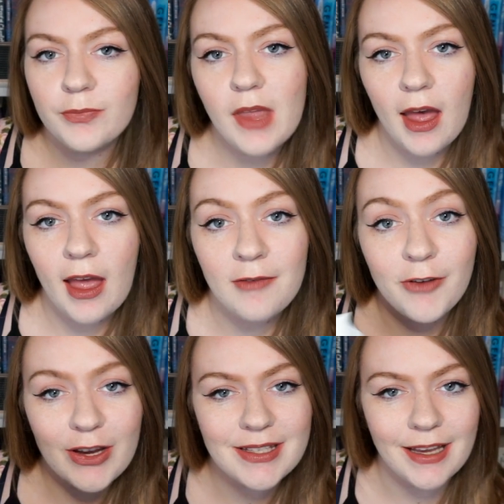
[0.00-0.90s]
yeah, I'm
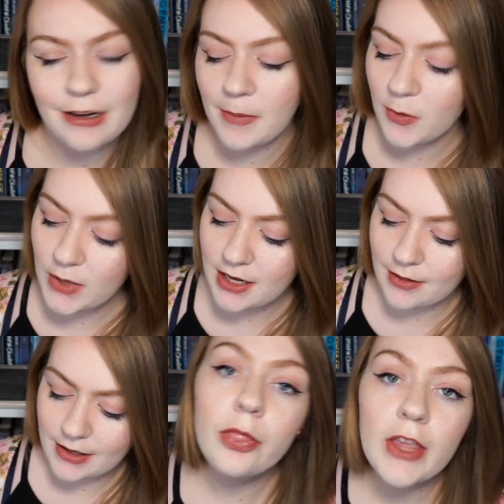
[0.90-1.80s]
very excited about reading
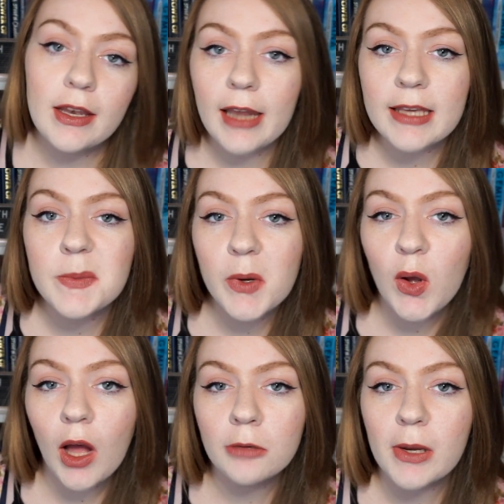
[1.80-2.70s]
this. The next
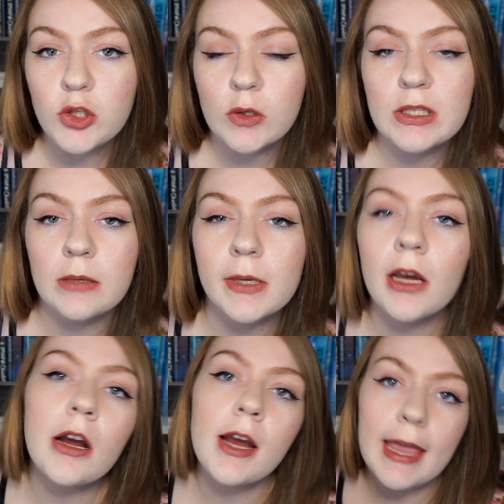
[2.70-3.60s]
book on my June
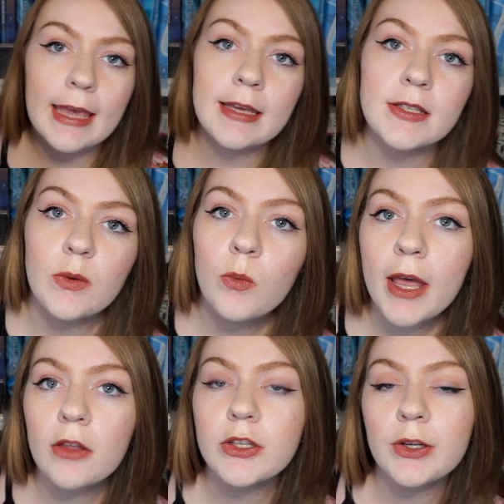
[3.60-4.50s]
TBR is
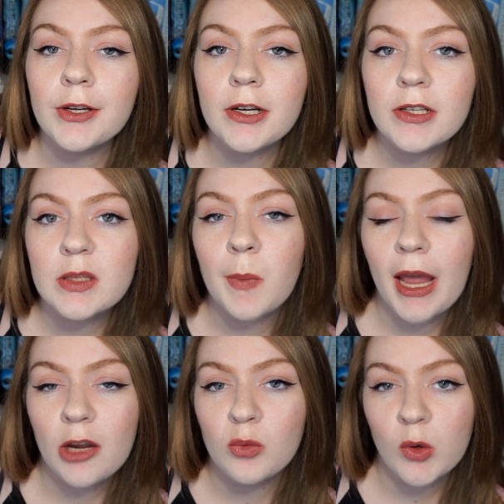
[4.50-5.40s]
Wilder Girls
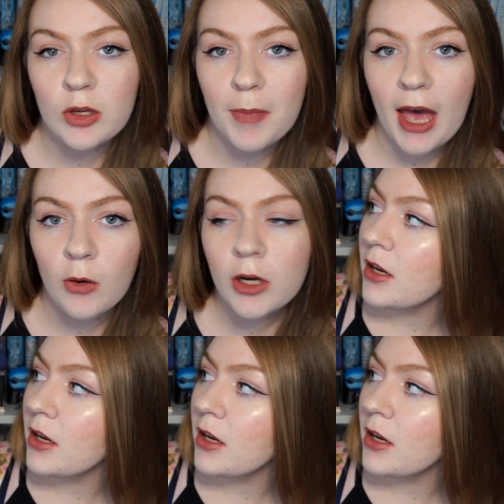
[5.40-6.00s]
by Rory Power.